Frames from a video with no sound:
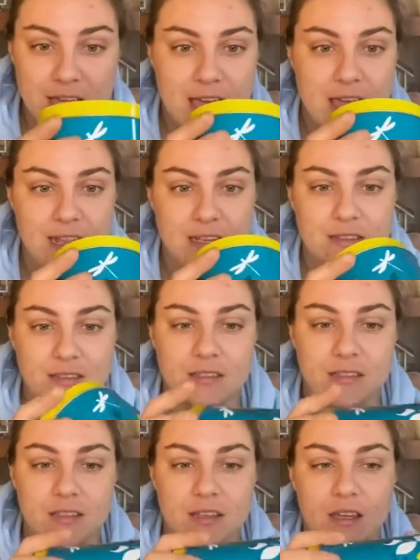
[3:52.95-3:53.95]
And
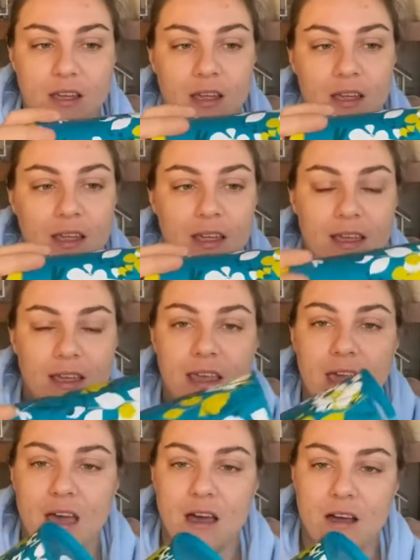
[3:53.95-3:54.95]

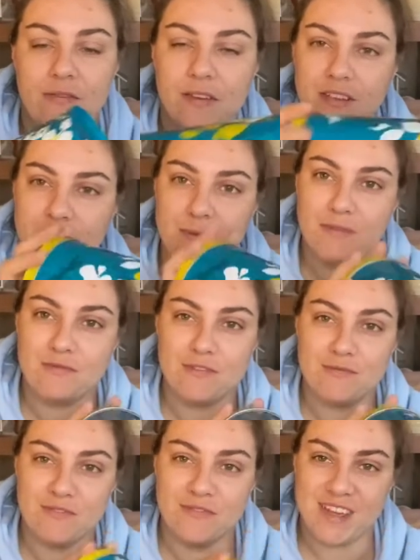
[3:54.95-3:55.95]
yeah, I think she'd be
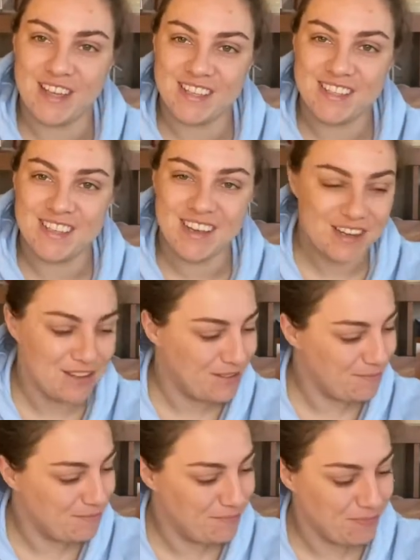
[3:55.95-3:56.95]
thrilled with it. So
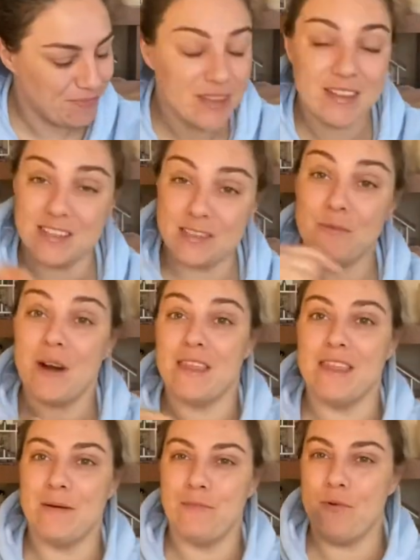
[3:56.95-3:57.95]
this is the one
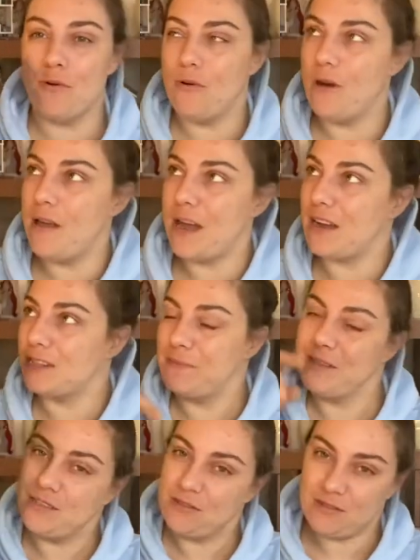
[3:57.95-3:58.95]
that bought uh, asked
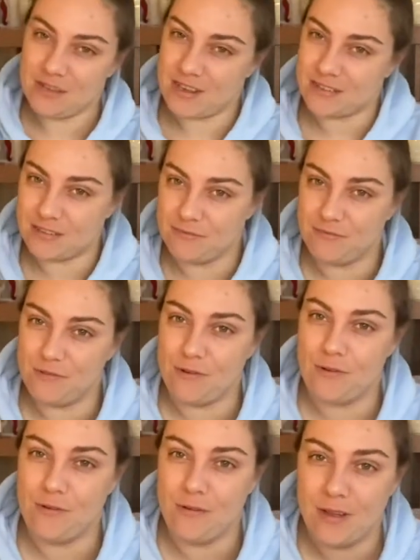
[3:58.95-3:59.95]
me to do the custom for